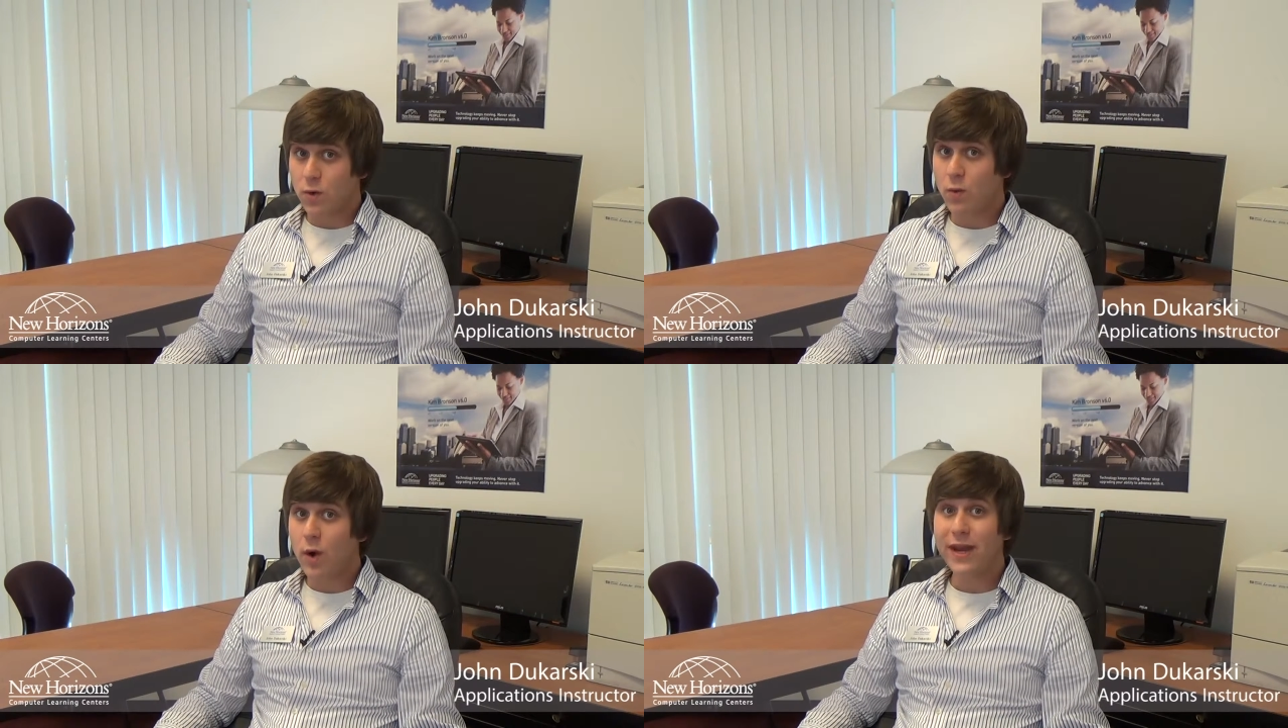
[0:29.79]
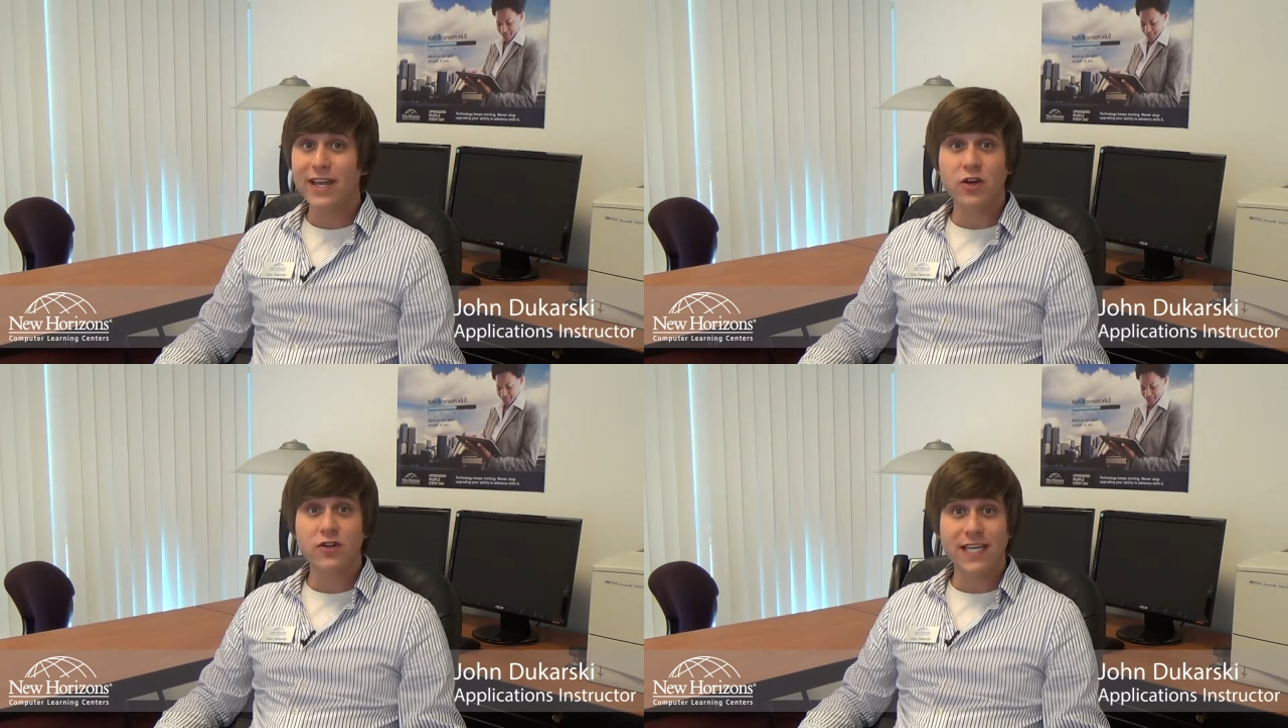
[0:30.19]
where we
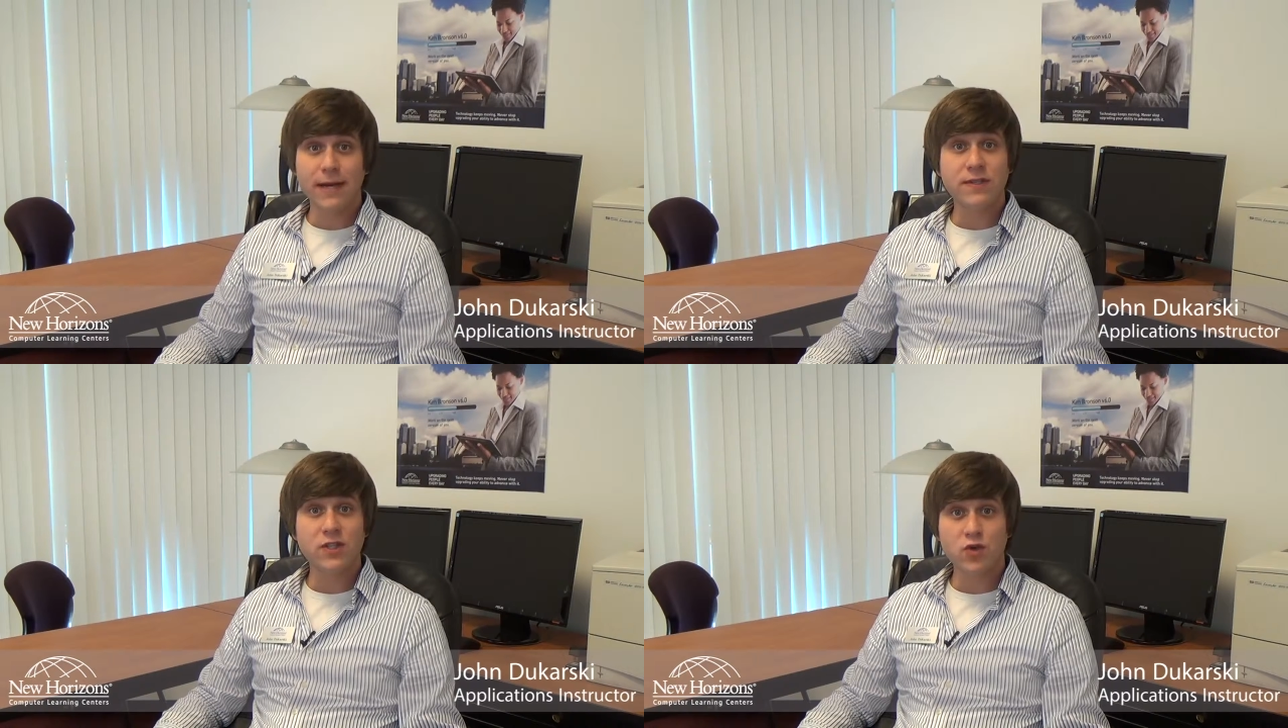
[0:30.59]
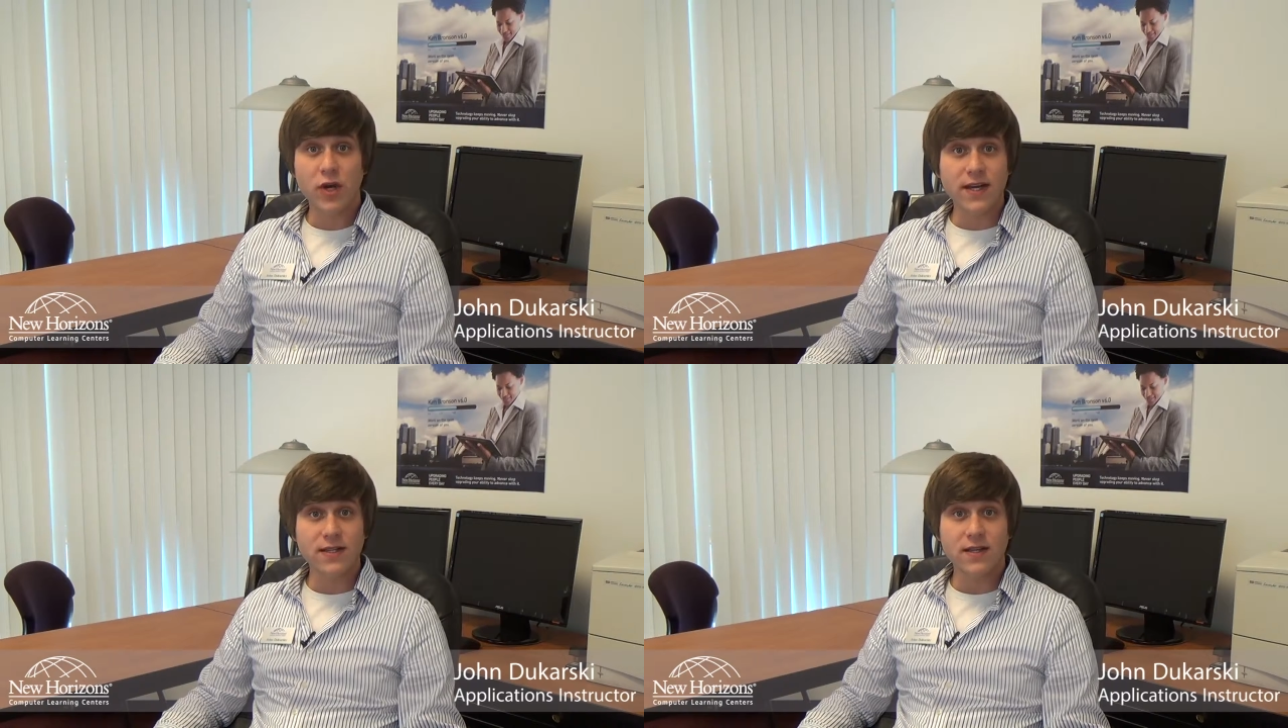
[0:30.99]
can learn tips and
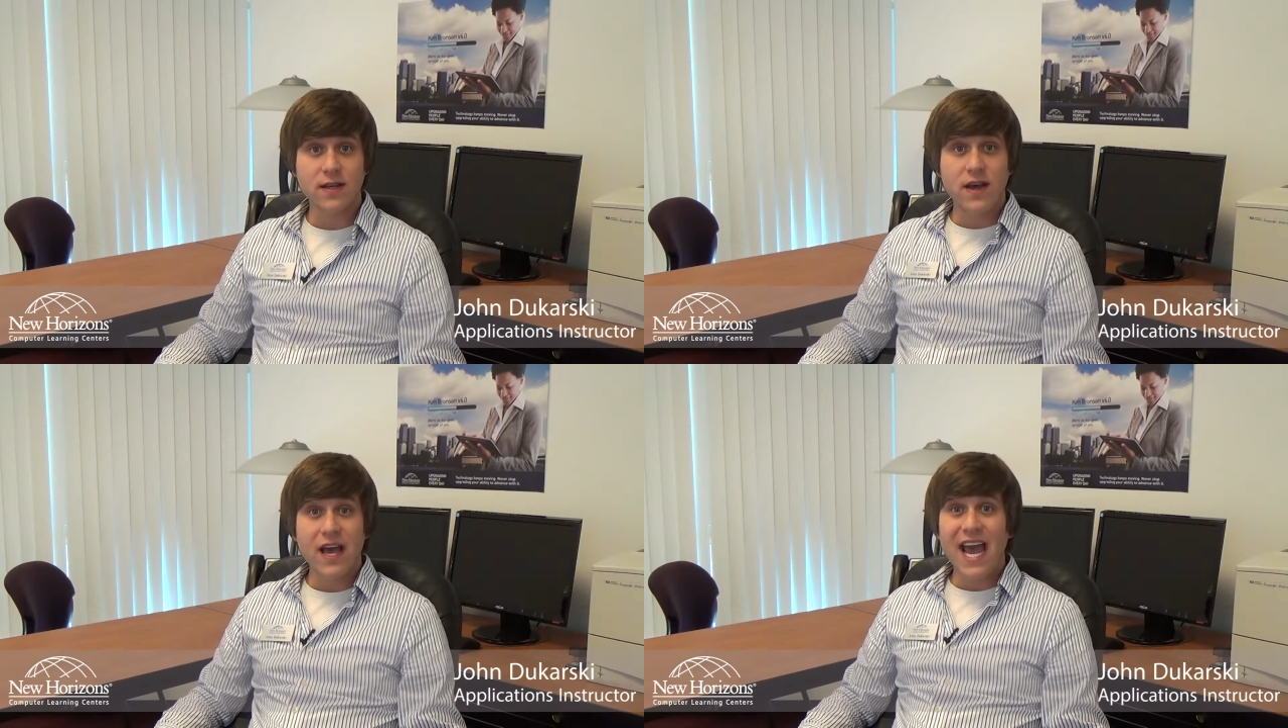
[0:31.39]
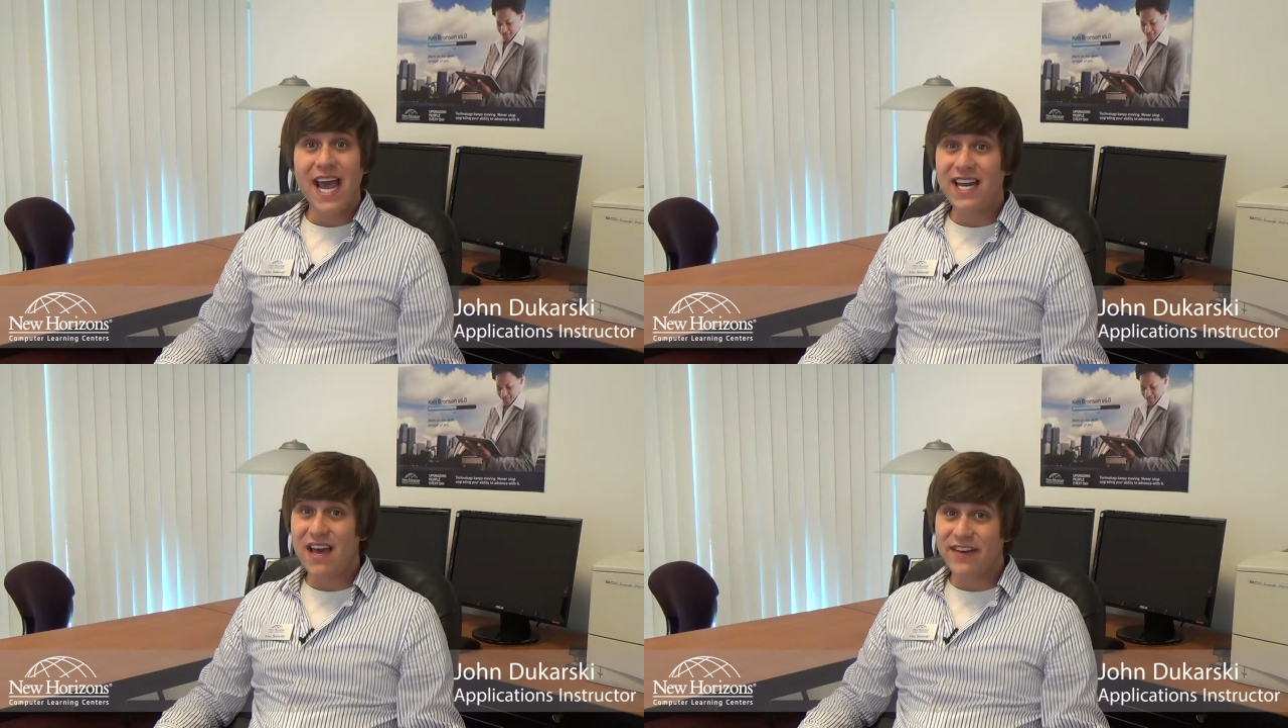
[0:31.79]
tricks
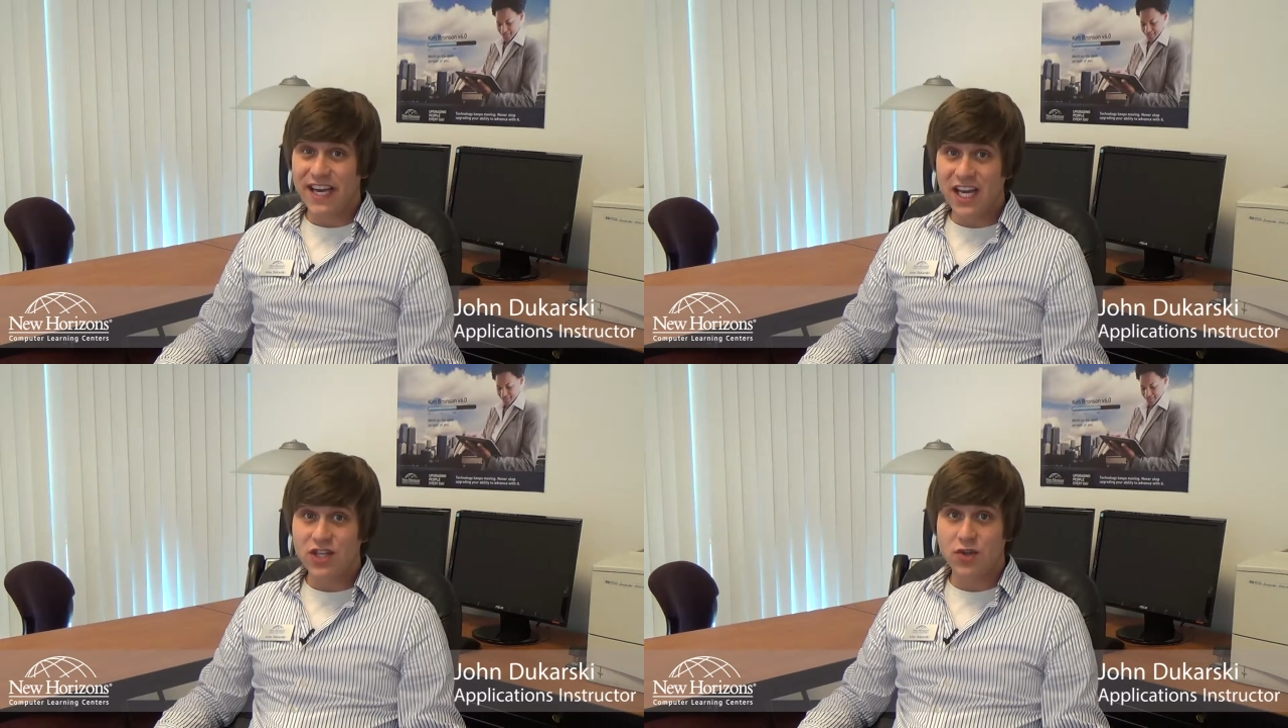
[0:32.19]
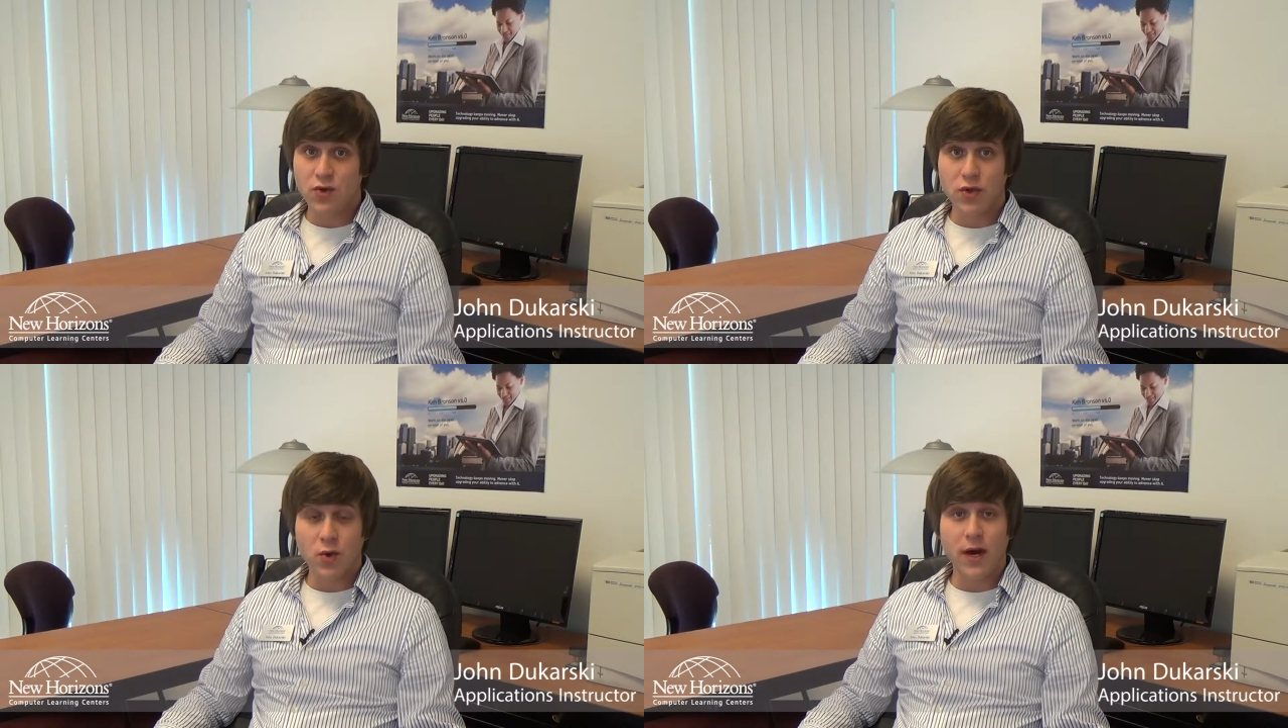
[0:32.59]
and navigation
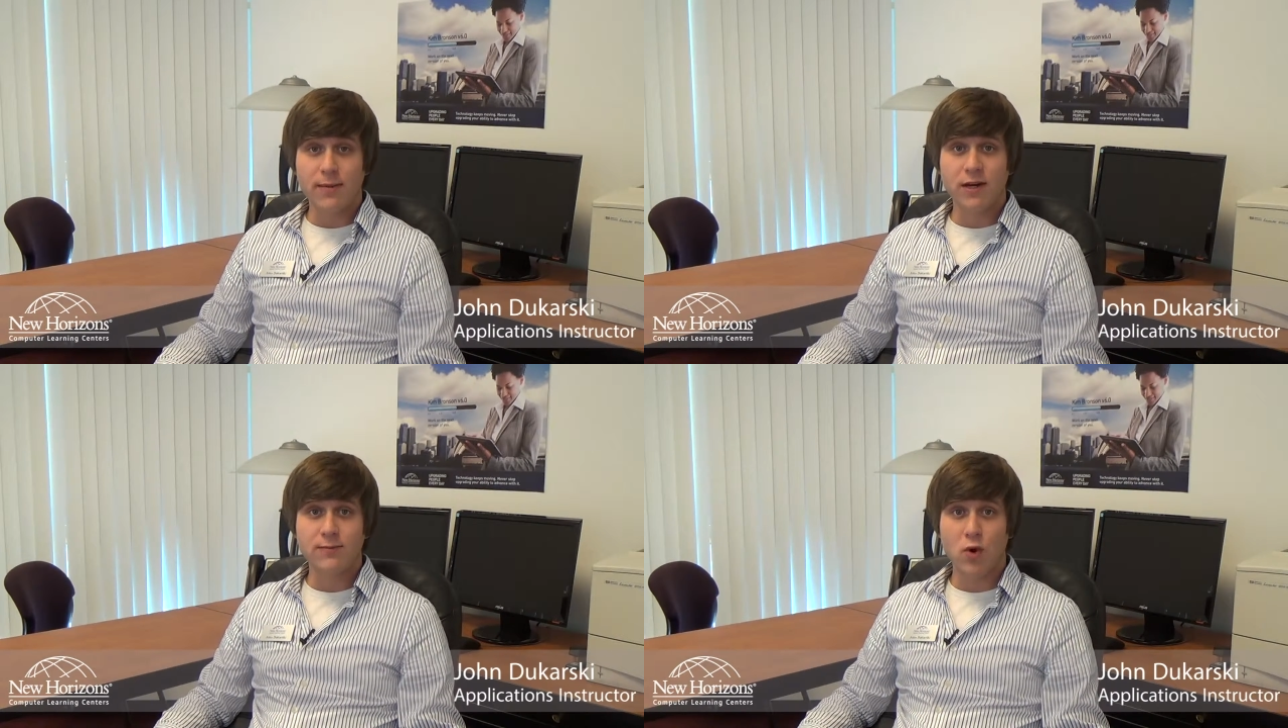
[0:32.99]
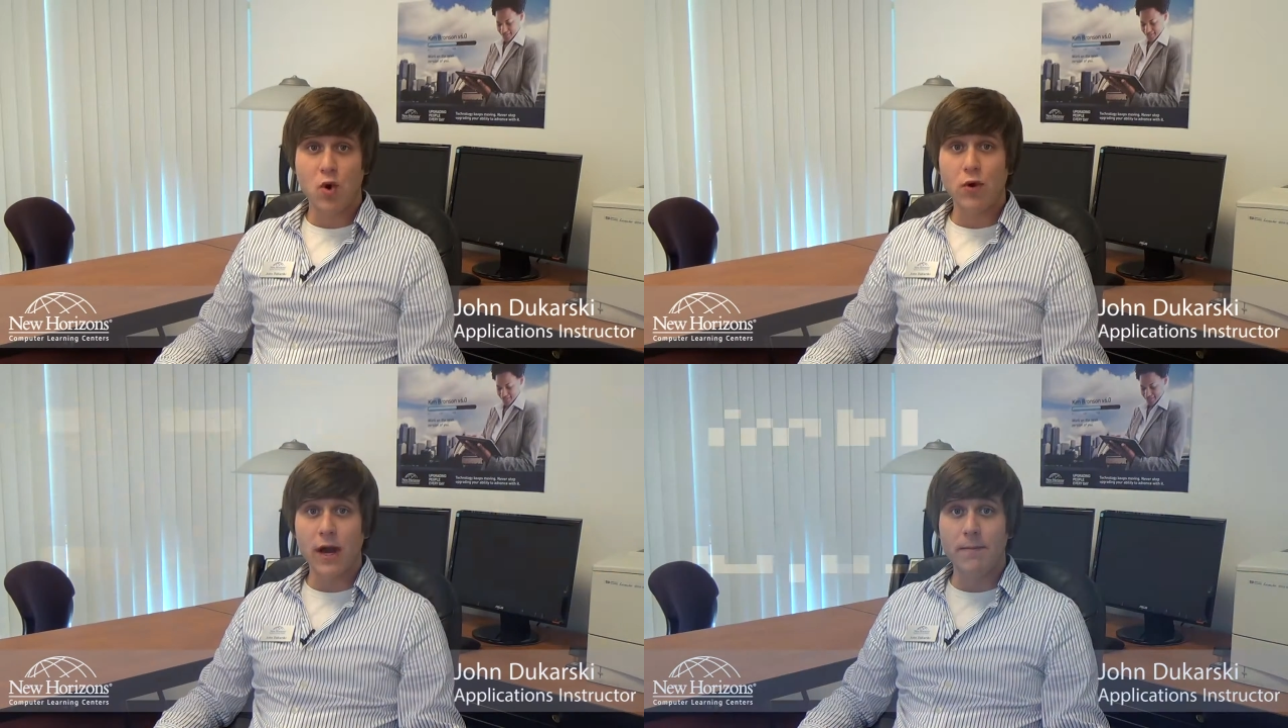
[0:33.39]
through the QuickBooks
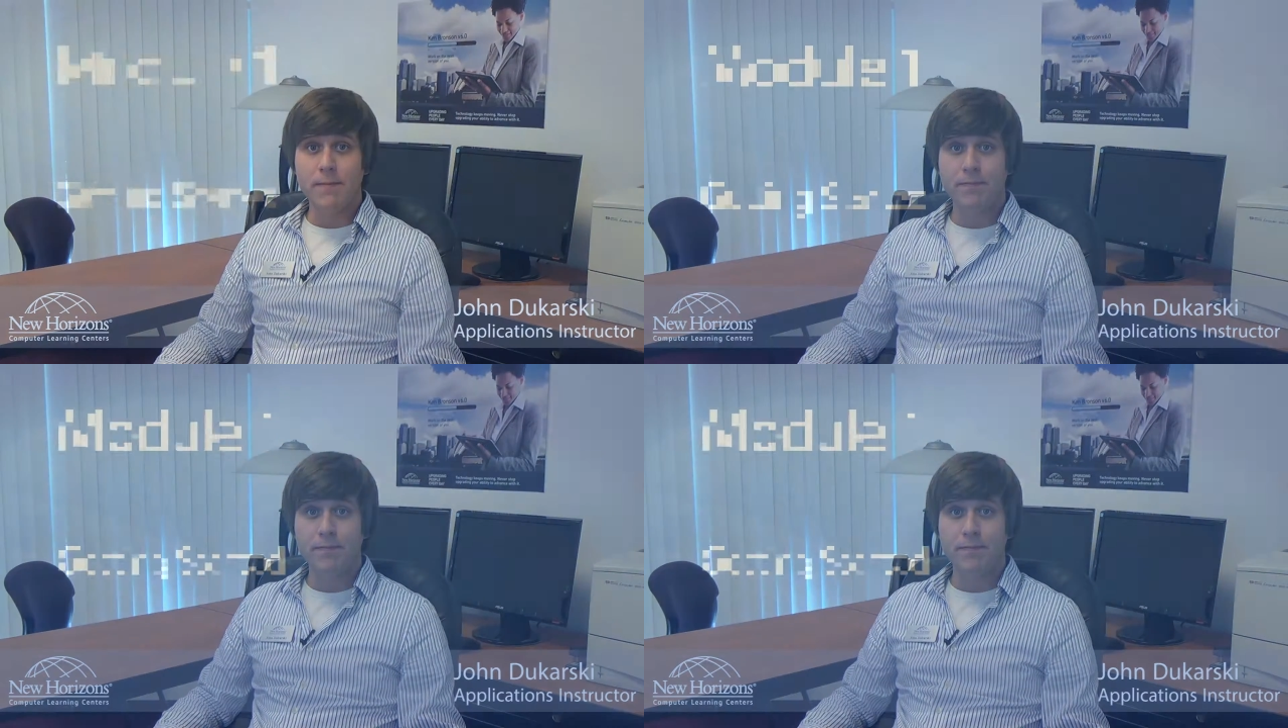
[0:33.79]
program.